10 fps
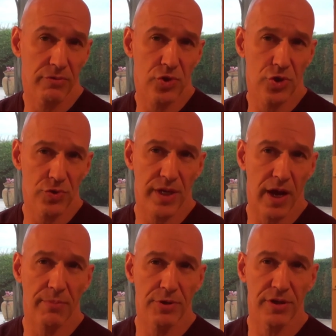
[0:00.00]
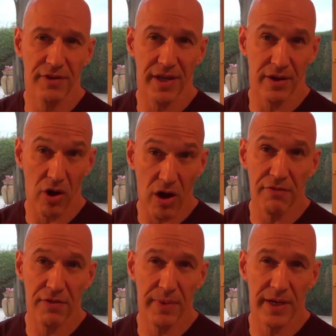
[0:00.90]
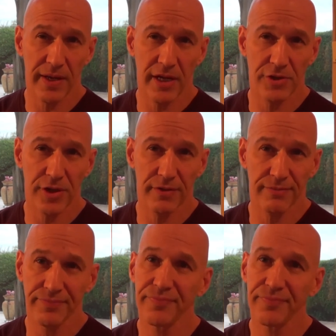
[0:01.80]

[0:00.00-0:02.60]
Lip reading: choose the option of getting off the medication?